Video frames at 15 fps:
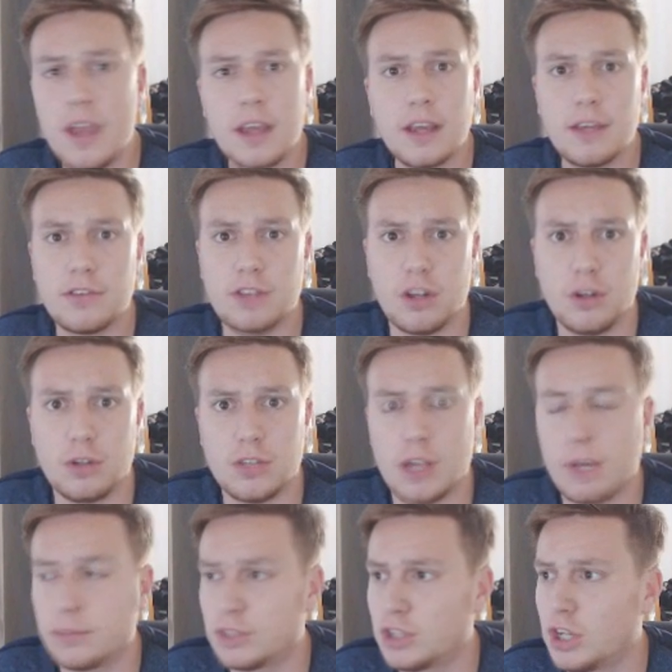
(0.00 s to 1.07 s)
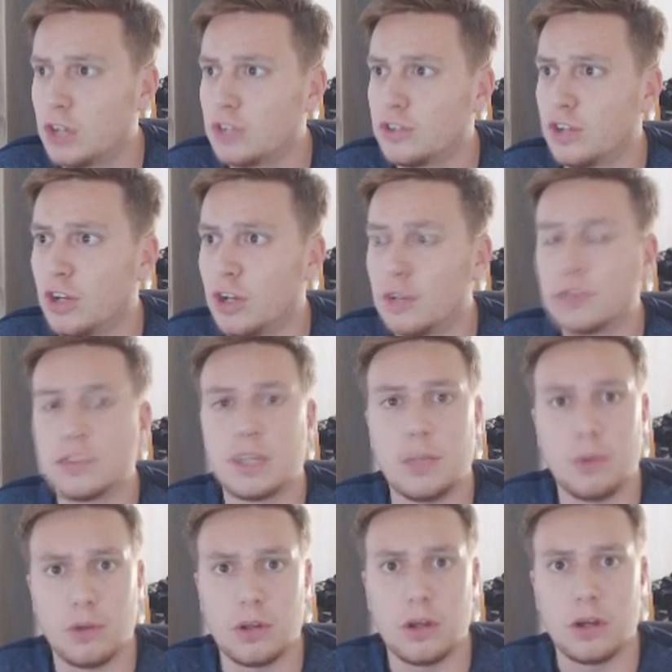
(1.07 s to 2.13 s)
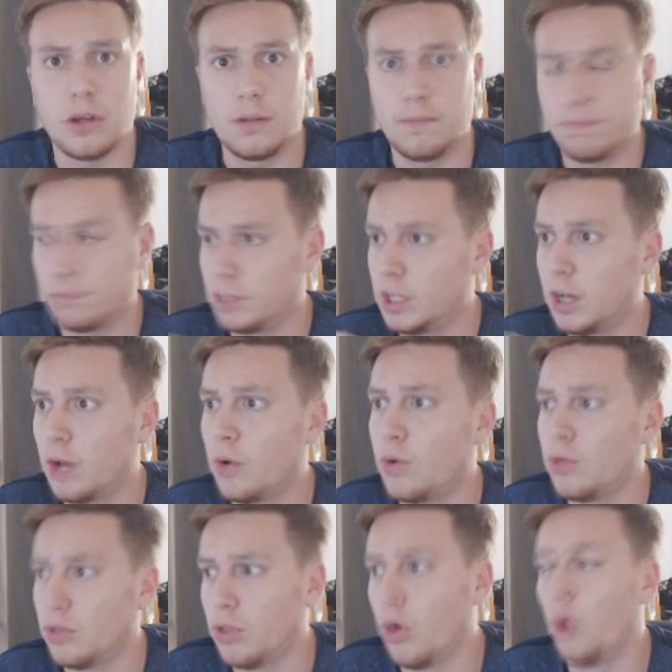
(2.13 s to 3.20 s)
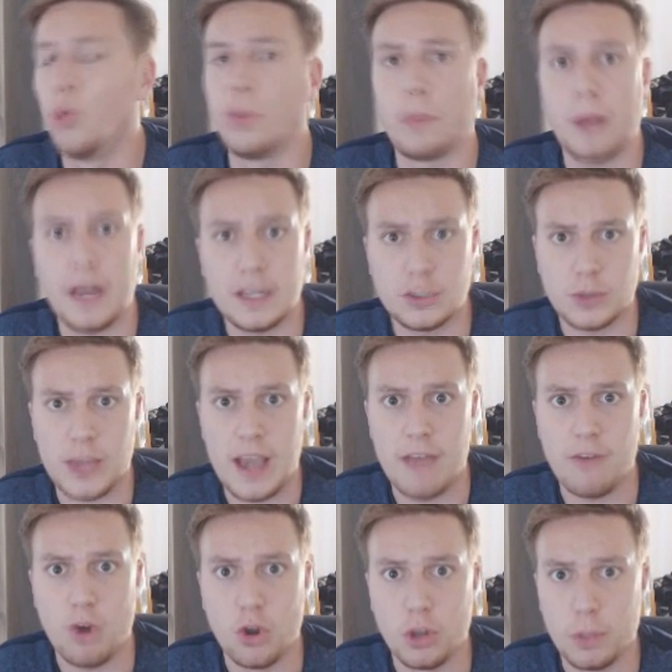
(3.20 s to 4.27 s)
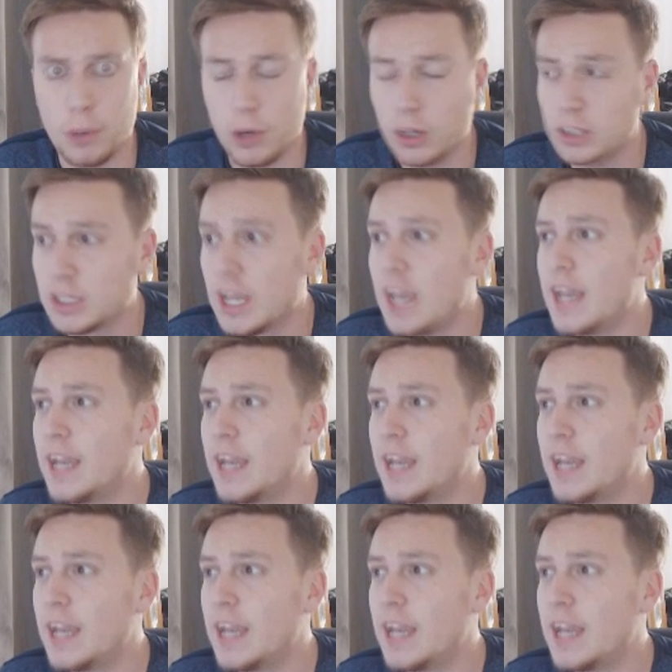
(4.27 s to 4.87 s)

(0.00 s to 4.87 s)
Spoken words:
Gives the new subs a chance to look, see what all the players we have on the books.